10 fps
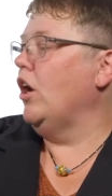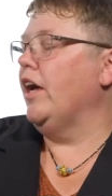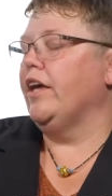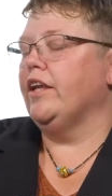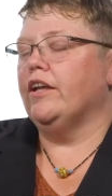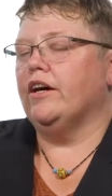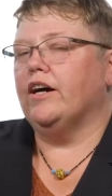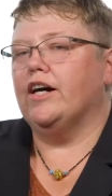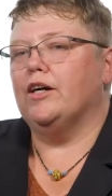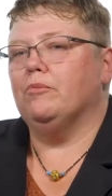
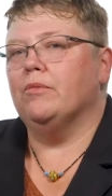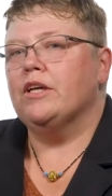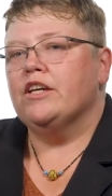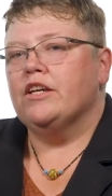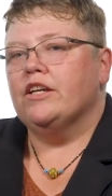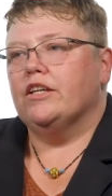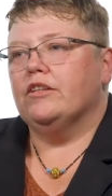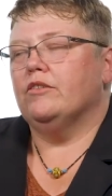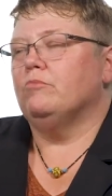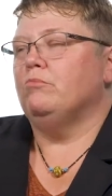And
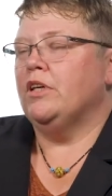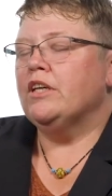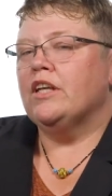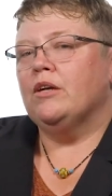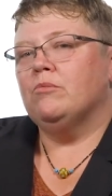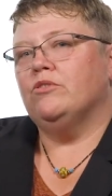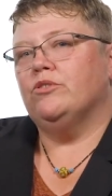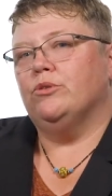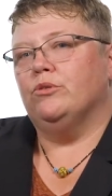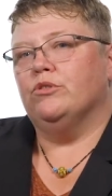being able
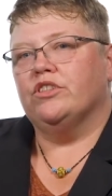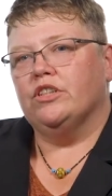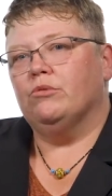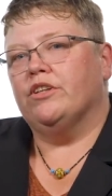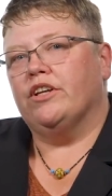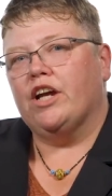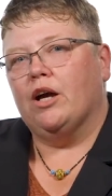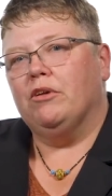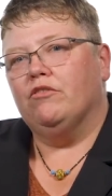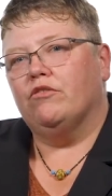to see where they're
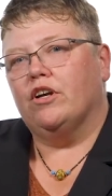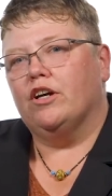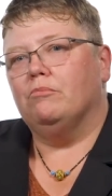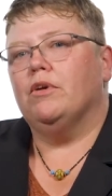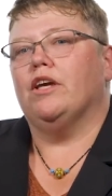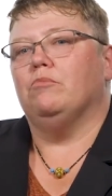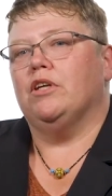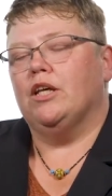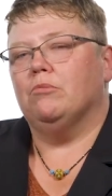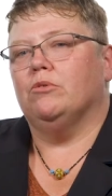coming from and
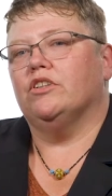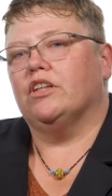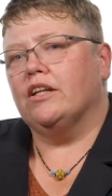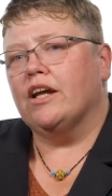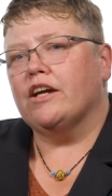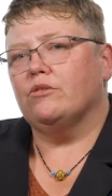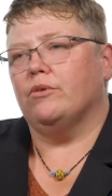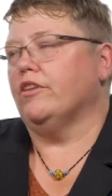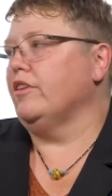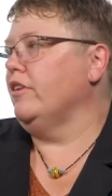being able to connect
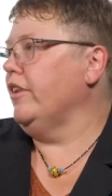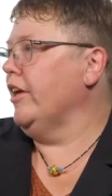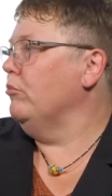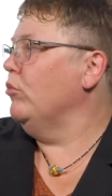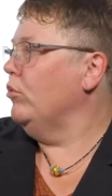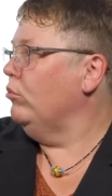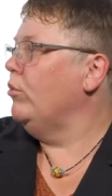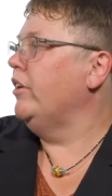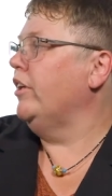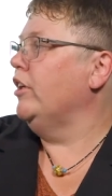with them will
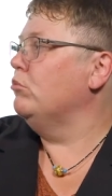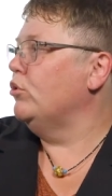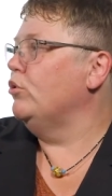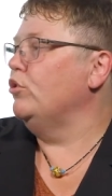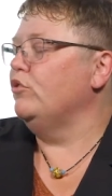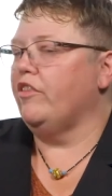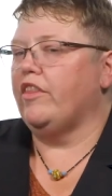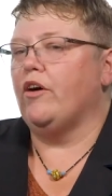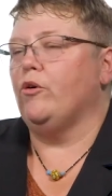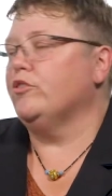really improve
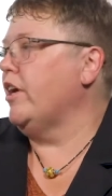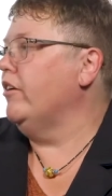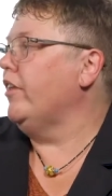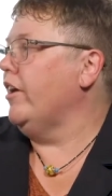those health